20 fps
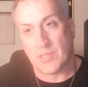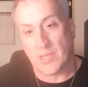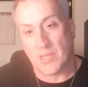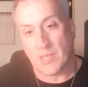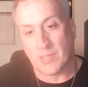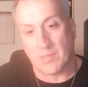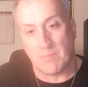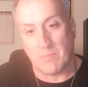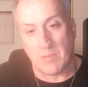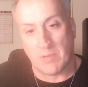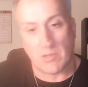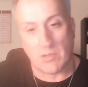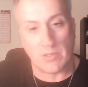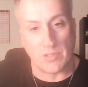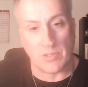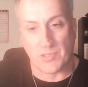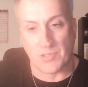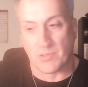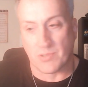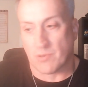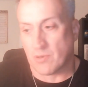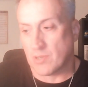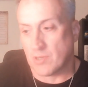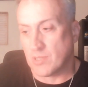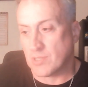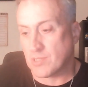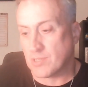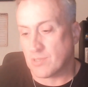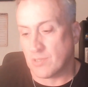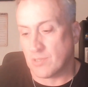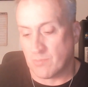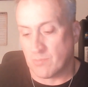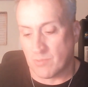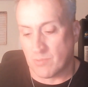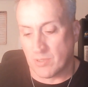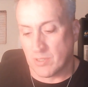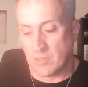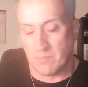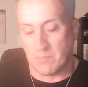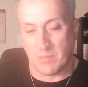that the miracle stories could
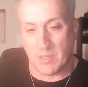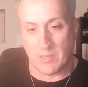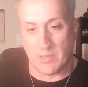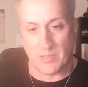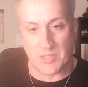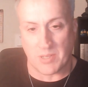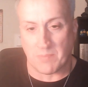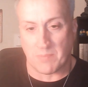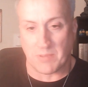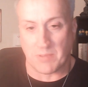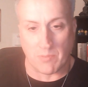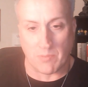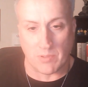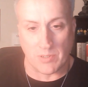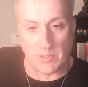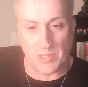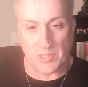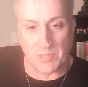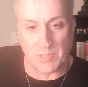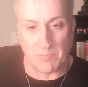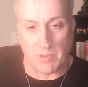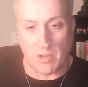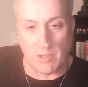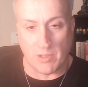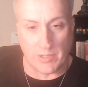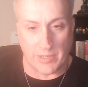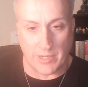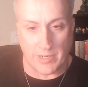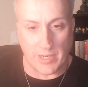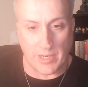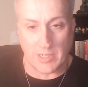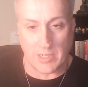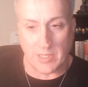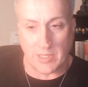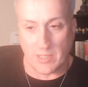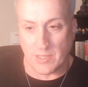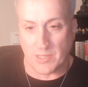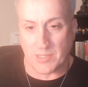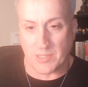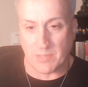really been something really small and
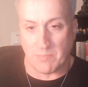innocuous,